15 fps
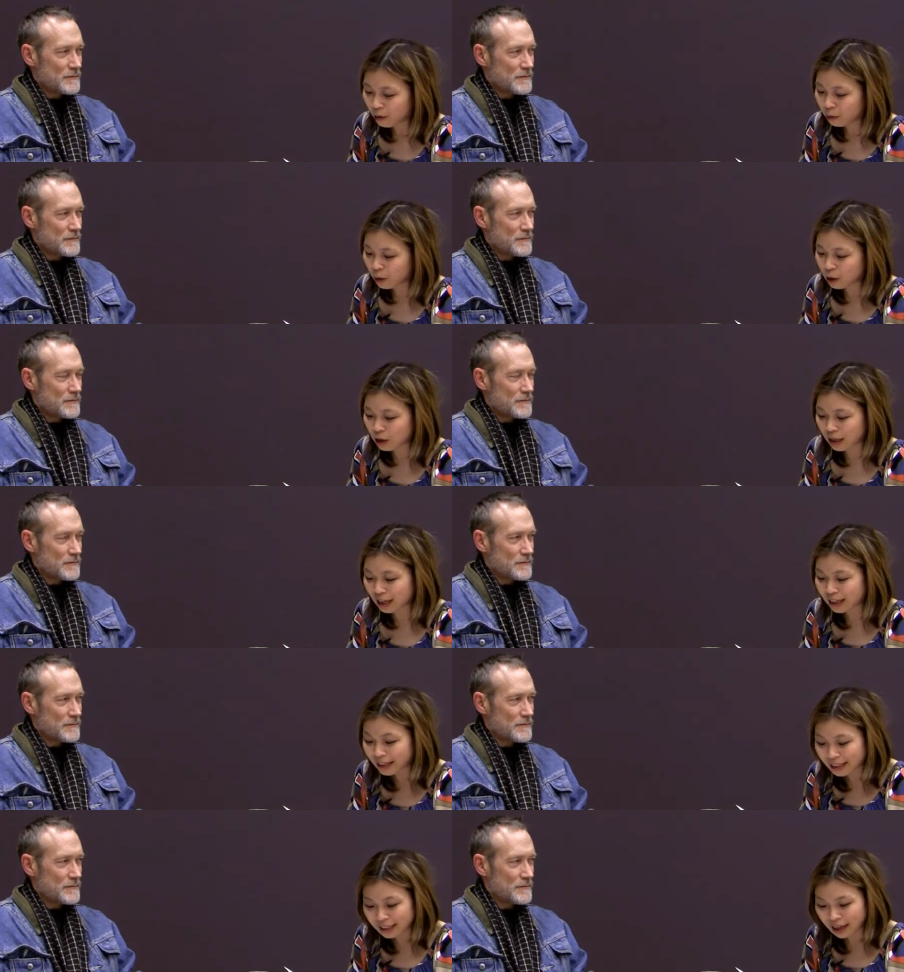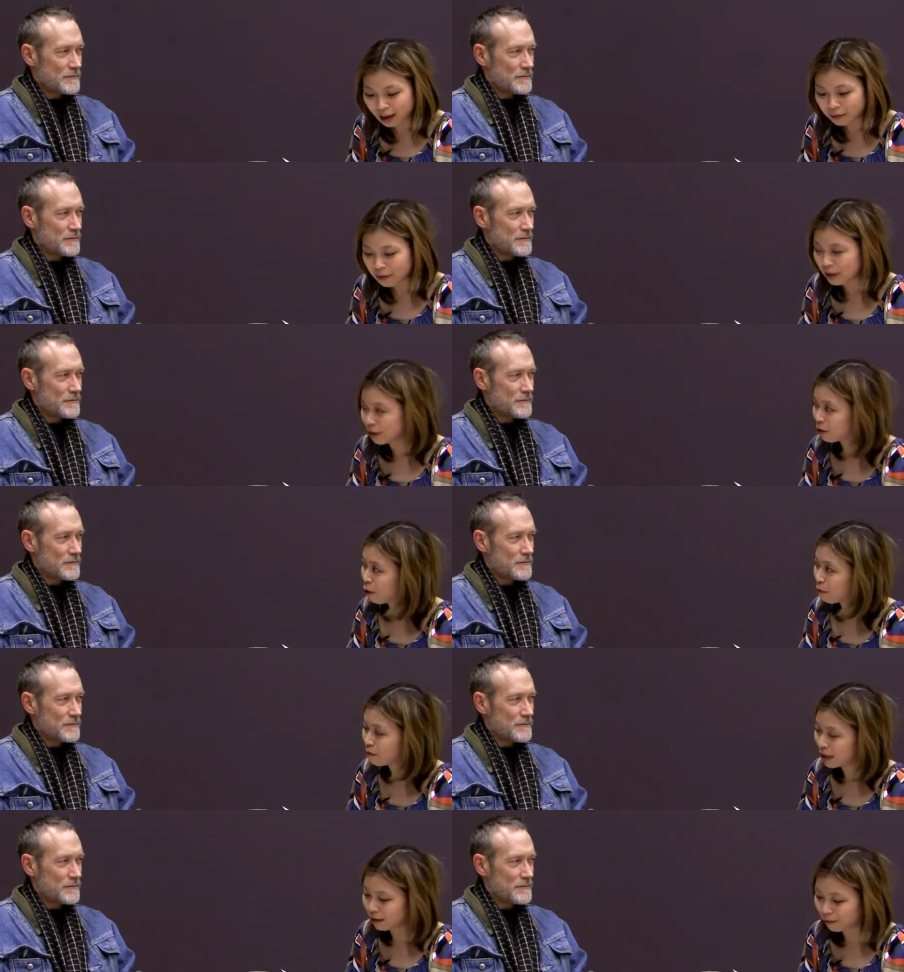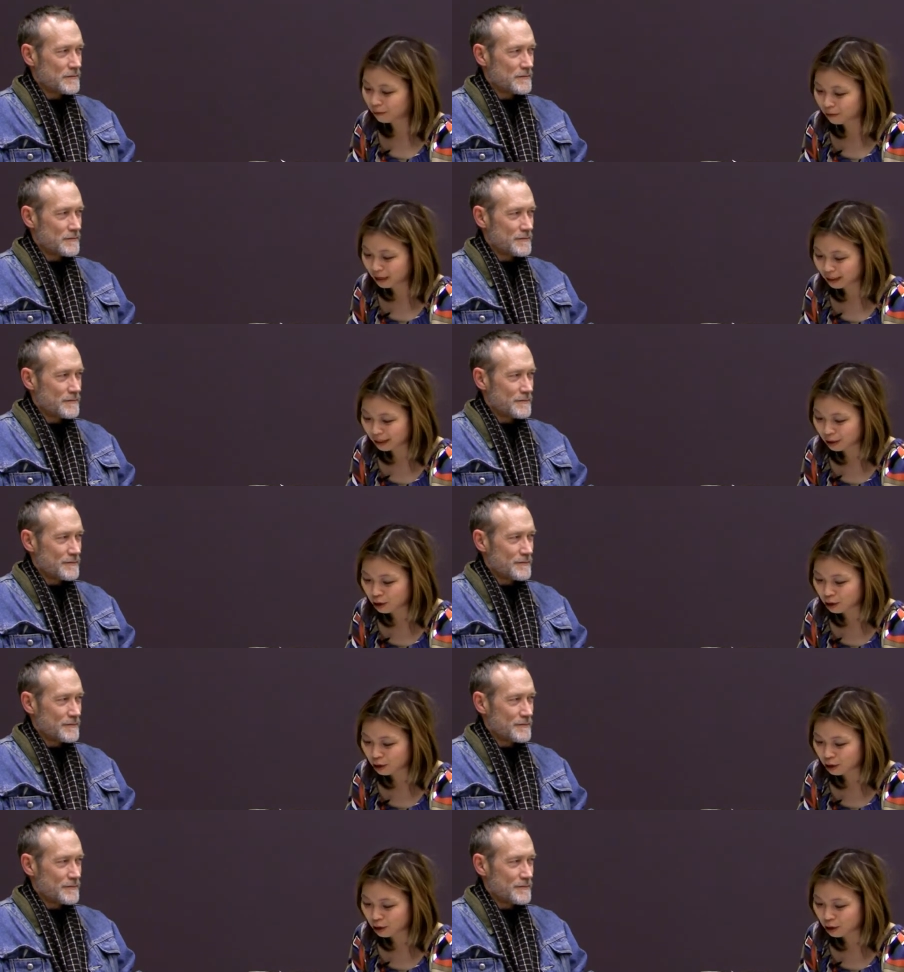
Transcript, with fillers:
Speaker 1: which in itself is no mean feat,